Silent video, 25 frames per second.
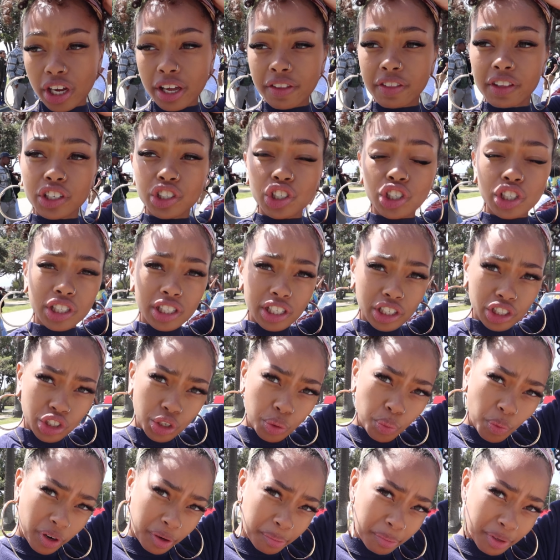And then she said
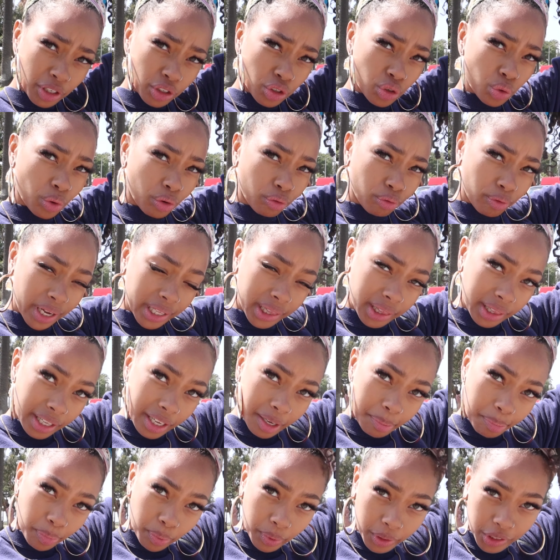she wanted me to do a red
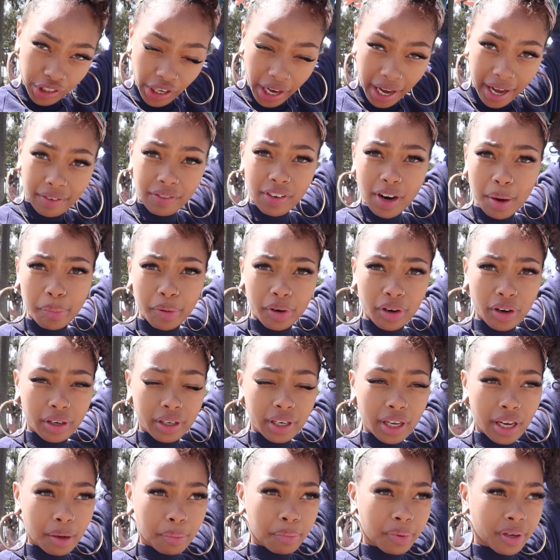lip, which I have not put
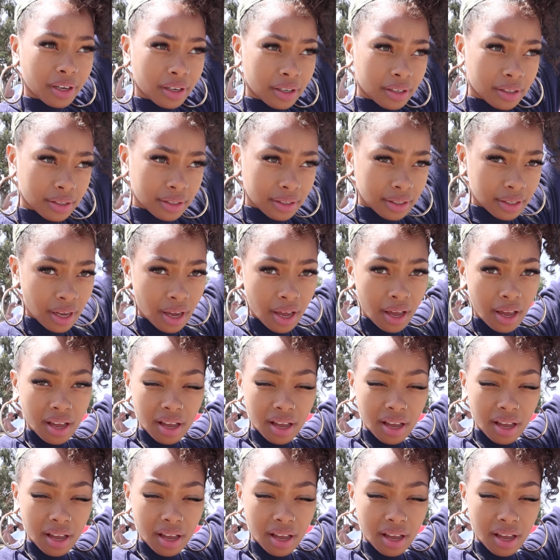on yet because